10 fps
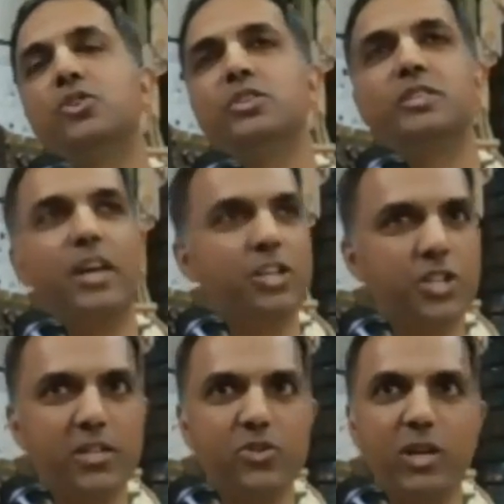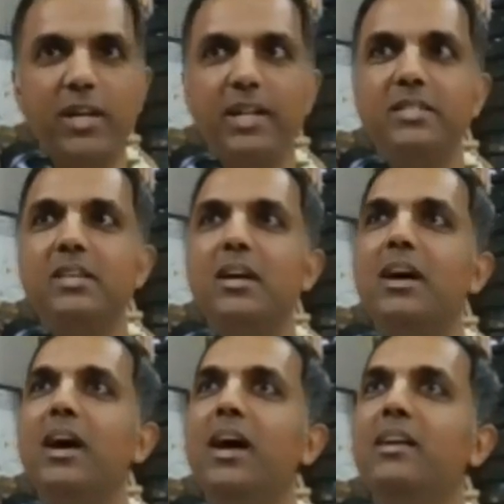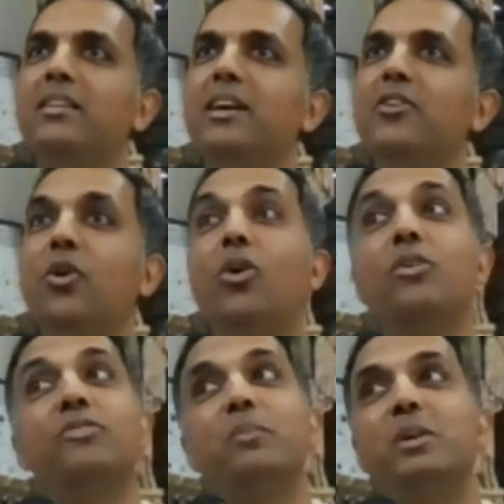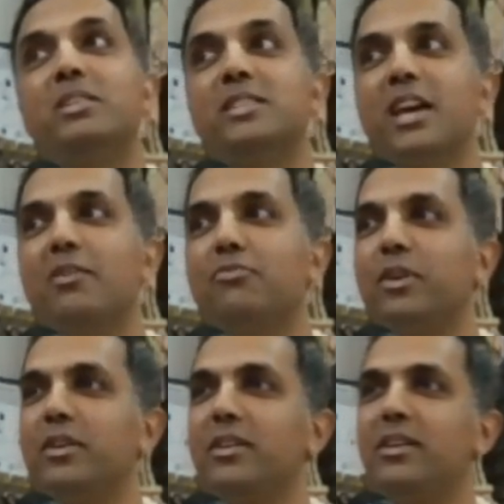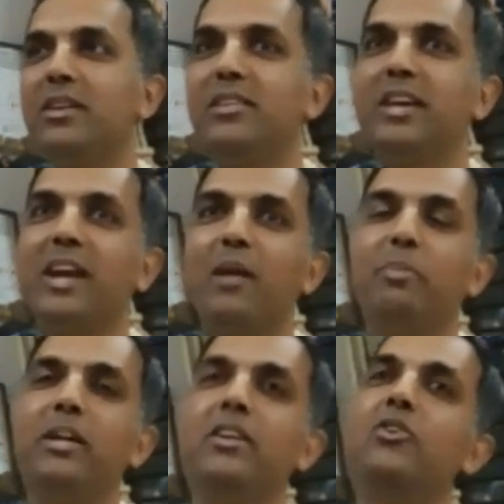So this Arishasura dies, and then all of them are safe and uh, they're happy.